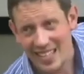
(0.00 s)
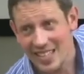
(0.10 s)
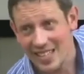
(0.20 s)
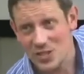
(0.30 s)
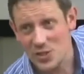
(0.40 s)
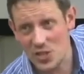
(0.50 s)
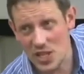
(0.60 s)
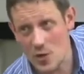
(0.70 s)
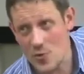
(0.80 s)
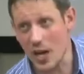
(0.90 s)

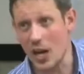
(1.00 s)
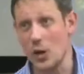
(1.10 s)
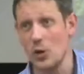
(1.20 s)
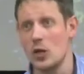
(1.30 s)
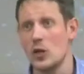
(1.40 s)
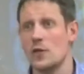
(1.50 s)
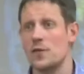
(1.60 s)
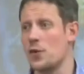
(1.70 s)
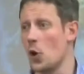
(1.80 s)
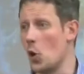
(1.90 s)
0
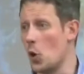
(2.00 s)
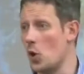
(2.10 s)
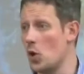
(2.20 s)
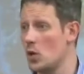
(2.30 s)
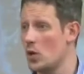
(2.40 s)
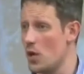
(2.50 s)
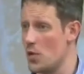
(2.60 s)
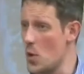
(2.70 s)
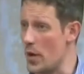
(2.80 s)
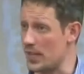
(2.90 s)
for the
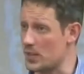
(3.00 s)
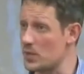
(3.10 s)
rest.